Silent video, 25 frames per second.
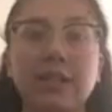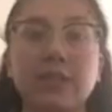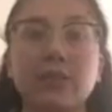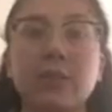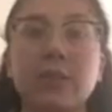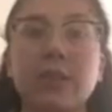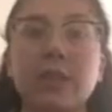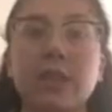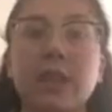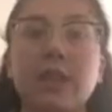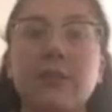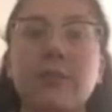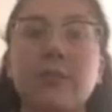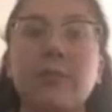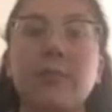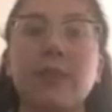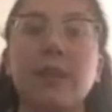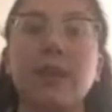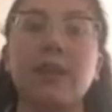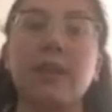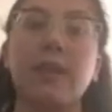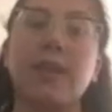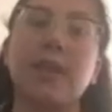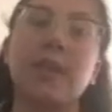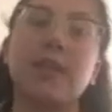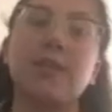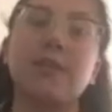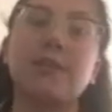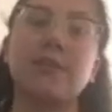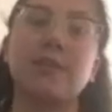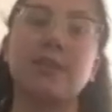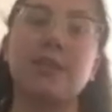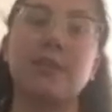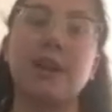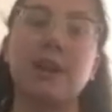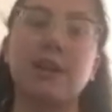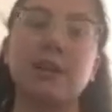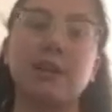just want to give a big thank you
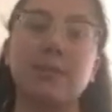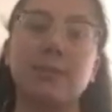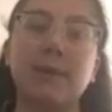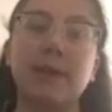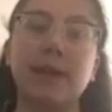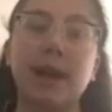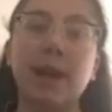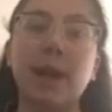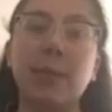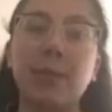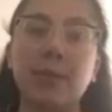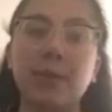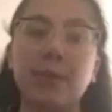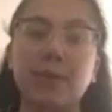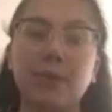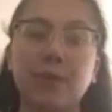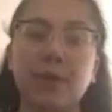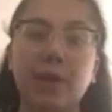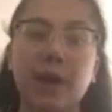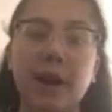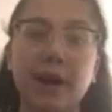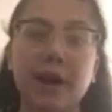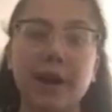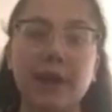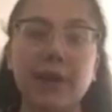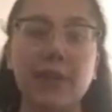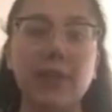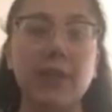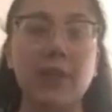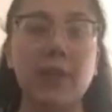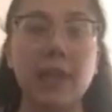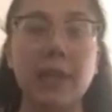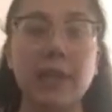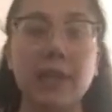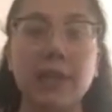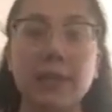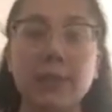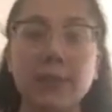to Doctor McGowan Fry.
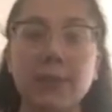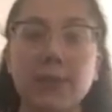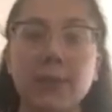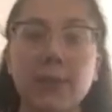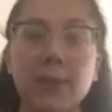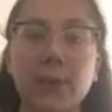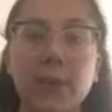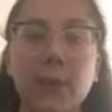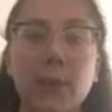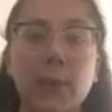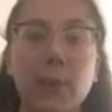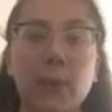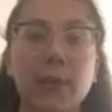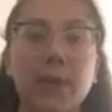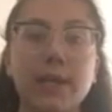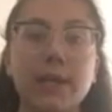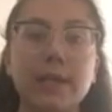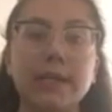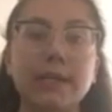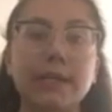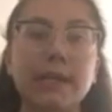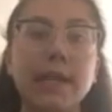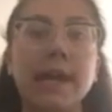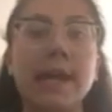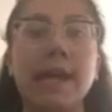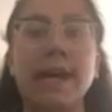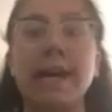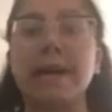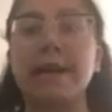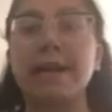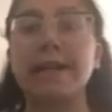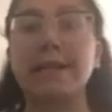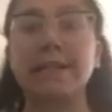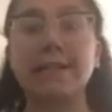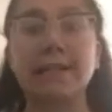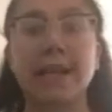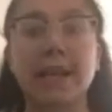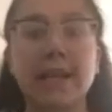Thank you for always
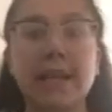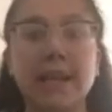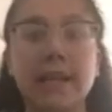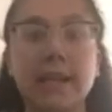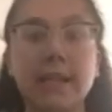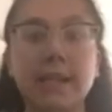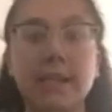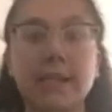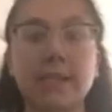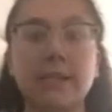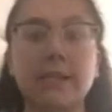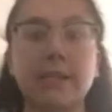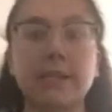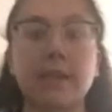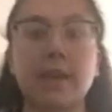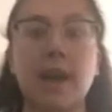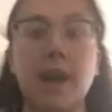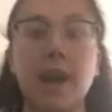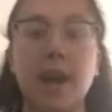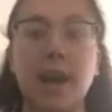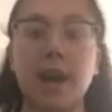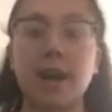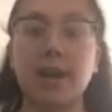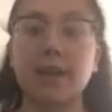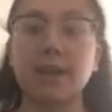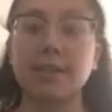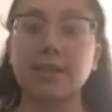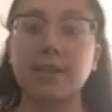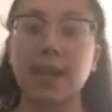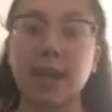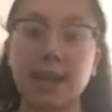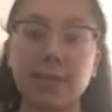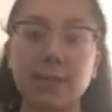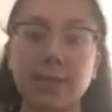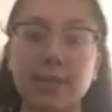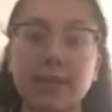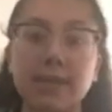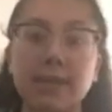assigning us uh,
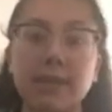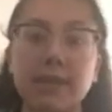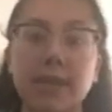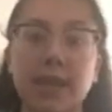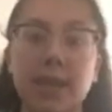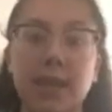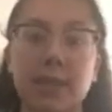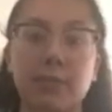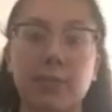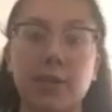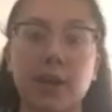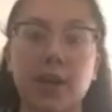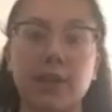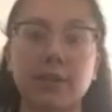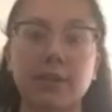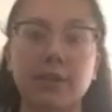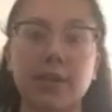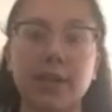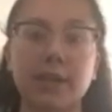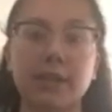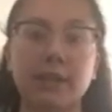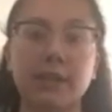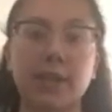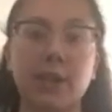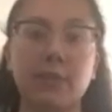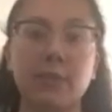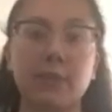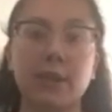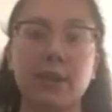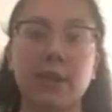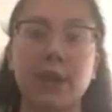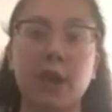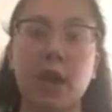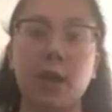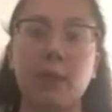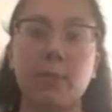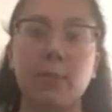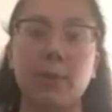assignments and projects that
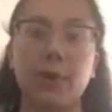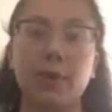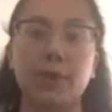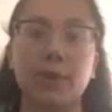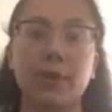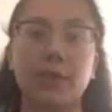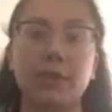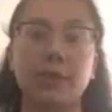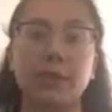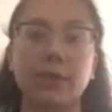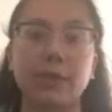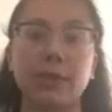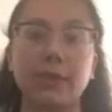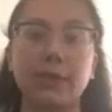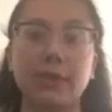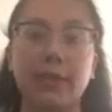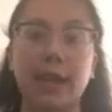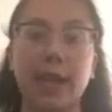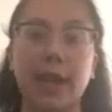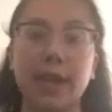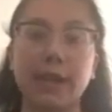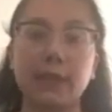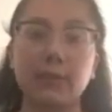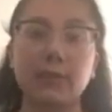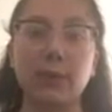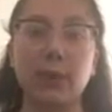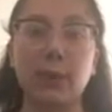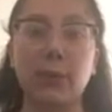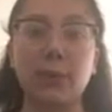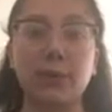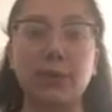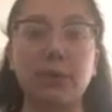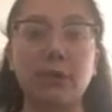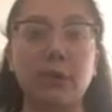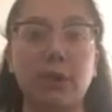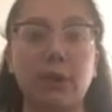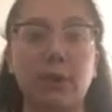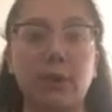really help build our skill set as we go
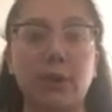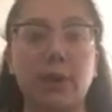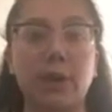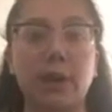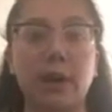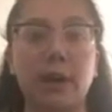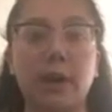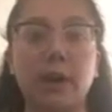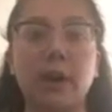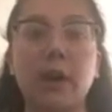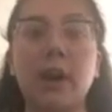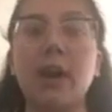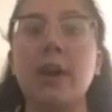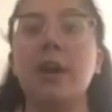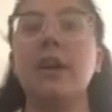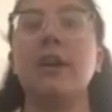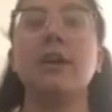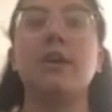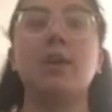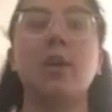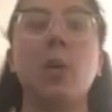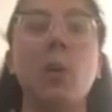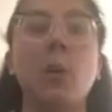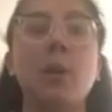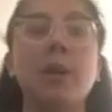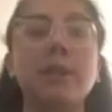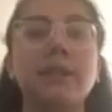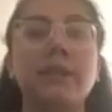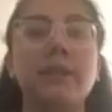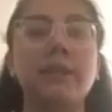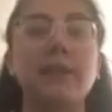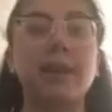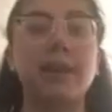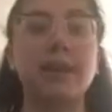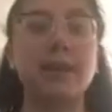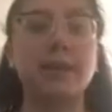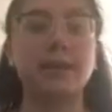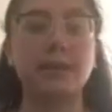into our career, and always
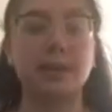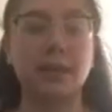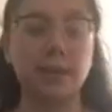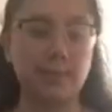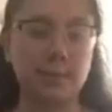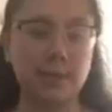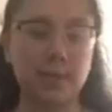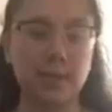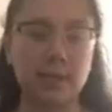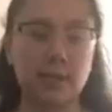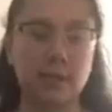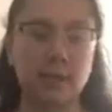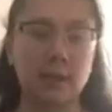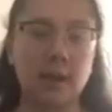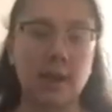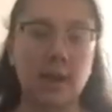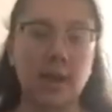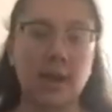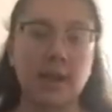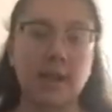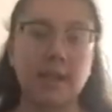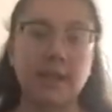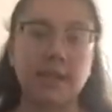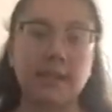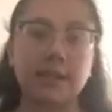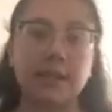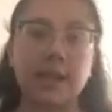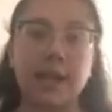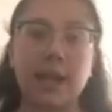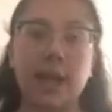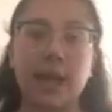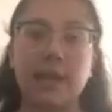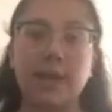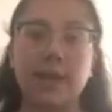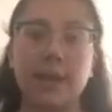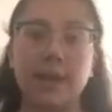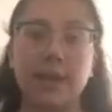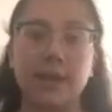giving us tips and
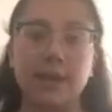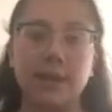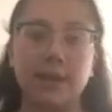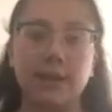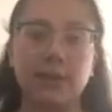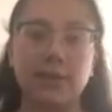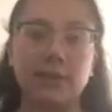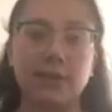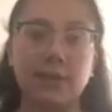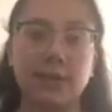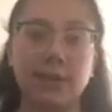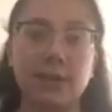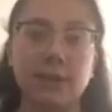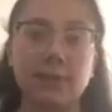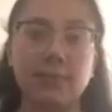insight on the industry.